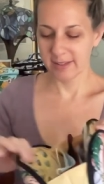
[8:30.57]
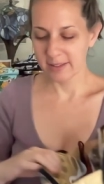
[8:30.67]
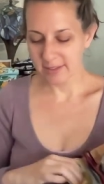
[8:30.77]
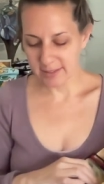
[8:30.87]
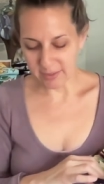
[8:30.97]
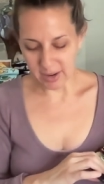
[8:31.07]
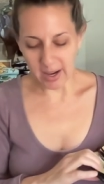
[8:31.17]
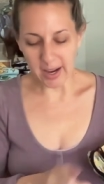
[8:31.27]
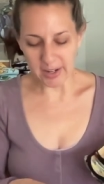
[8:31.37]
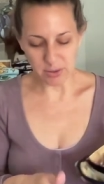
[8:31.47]
Let's see if
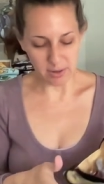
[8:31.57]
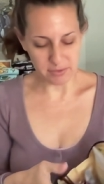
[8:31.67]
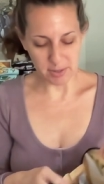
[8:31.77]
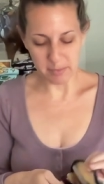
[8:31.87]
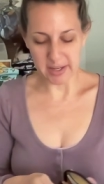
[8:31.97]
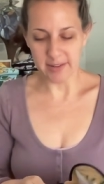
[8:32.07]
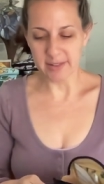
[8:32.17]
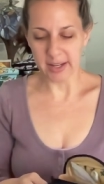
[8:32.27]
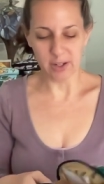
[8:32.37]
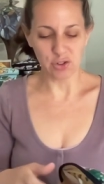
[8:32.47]
I, I, do have something else
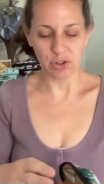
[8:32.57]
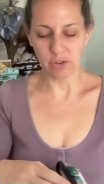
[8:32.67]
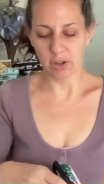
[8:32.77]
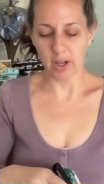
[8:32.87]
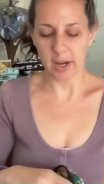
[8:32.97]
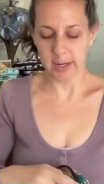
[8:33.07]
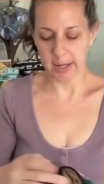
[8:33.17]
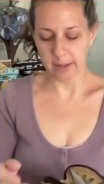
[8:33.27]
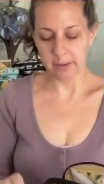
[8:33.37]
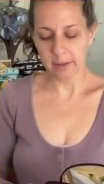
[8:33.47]
I can show the
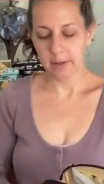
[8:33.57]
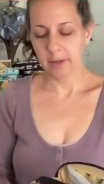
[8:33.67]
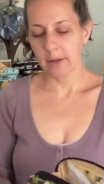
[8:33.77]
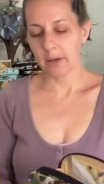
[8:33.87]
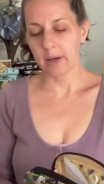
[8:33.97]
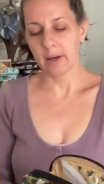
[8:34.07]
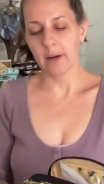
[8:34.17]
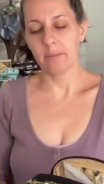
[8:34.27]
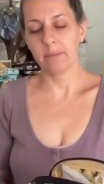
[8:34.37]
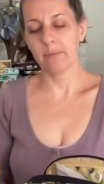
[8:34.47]
lining
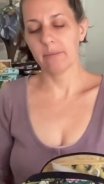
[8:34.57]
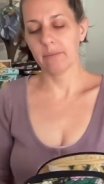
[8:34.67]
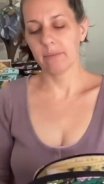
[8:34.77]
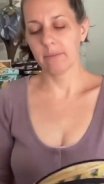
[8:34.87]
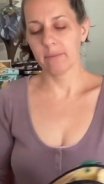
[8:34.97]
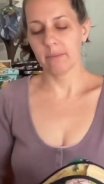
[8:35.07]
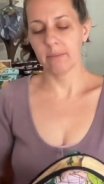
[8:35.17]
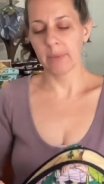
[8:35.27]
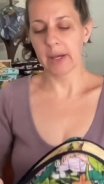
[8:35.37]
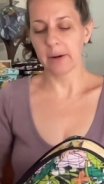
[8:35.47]
um,
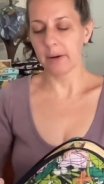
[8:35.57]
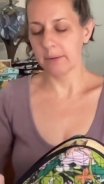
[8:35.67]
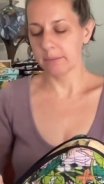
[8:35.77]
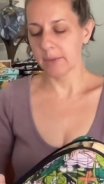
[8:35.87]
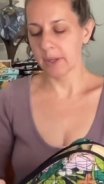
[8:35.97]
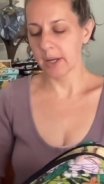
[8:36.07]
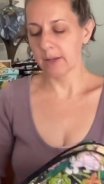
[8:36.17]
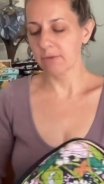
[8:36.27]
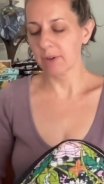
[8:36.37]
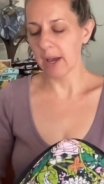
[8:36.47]
better, the
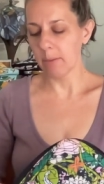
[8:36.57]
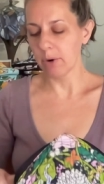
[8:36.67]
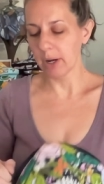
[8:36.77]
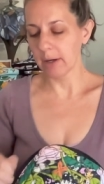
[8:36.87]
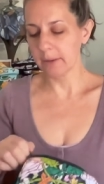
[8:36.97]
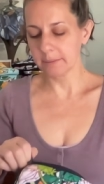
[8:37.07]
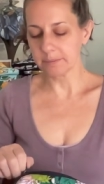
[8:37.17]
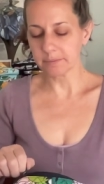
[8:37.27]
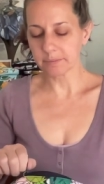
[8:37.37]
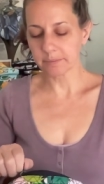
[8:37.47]
lining fabric.
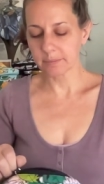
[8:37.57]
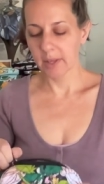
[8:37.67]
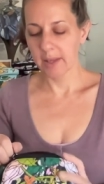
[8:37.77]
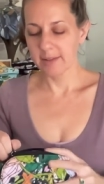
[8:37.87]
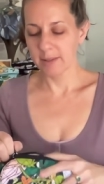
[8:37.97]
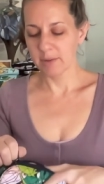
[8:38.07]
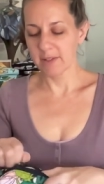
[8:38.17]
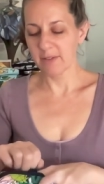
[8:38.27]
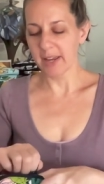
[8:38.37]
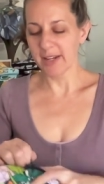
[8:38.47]
let me
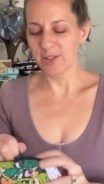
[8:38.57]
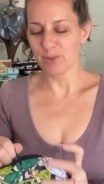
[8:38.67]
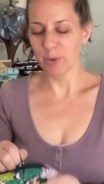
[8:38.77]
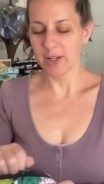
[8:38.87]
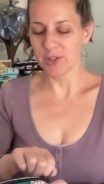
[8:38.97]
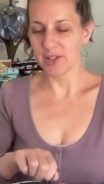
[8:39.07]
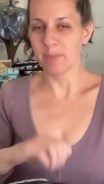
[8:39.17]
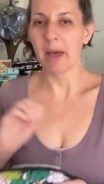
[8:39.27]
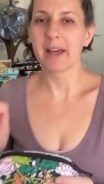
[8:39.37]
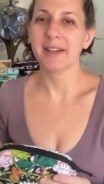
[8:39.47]
see if I can just wedge this
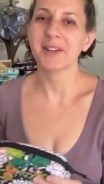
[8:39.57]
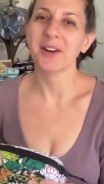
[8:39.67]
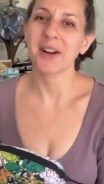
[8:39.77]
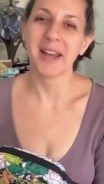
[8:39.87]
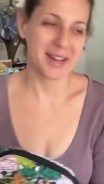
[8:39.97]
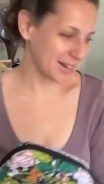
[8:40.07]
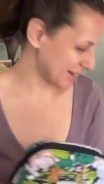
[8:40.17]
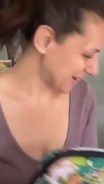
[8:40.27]
back under her head.